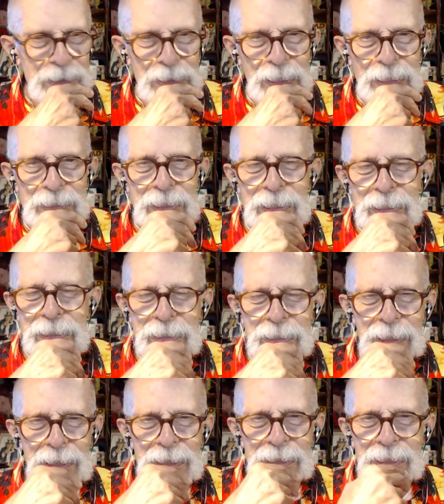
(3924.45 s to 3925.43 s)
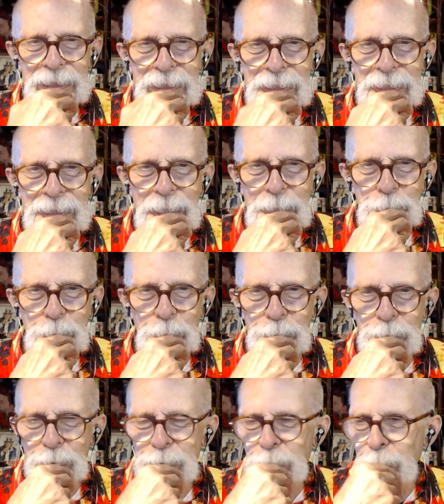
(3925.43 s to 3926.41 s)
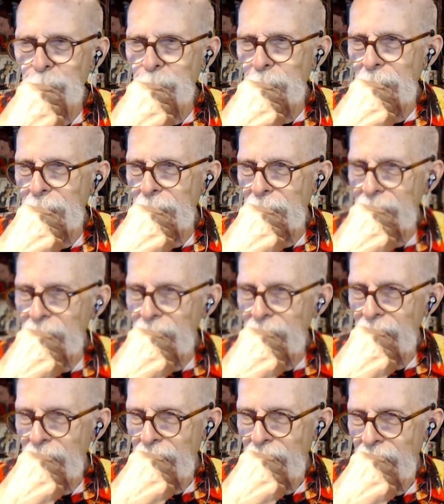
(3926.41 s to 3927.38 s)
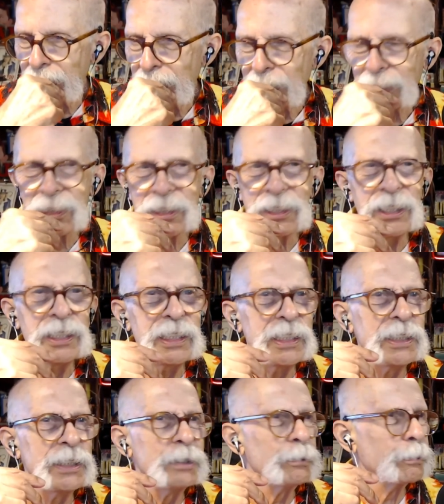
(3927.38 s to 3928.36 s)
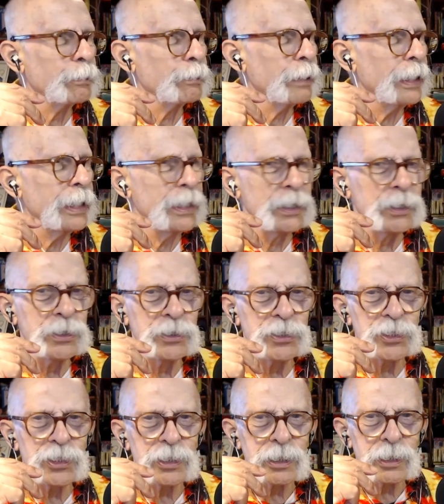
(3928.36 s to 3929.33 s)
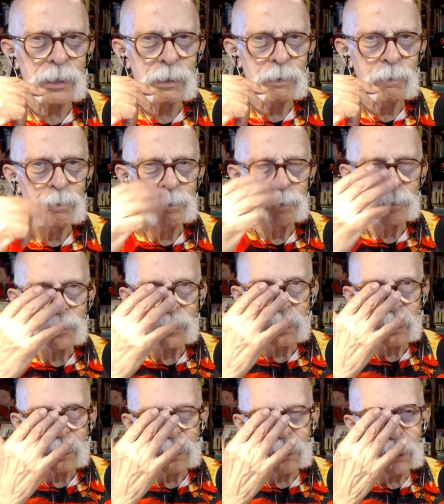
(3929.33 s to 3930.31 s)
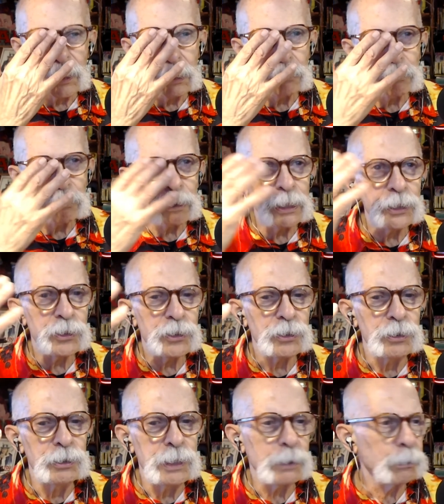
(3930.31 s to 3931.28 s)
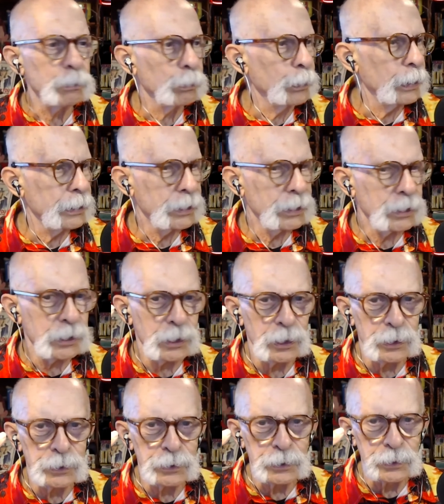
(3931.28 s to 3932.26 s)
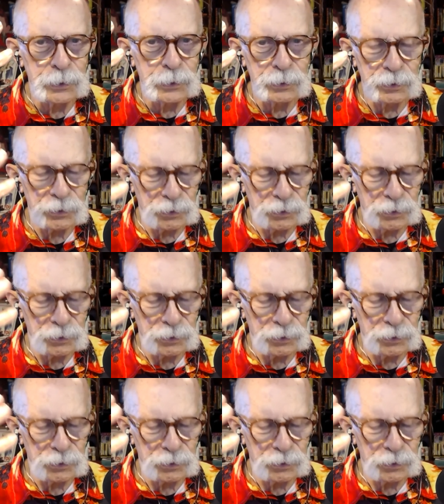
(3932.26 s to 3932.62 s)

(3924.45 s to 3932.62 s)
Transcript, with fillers: I did that movie for Mad. Teen Rage Nitwit Turtles.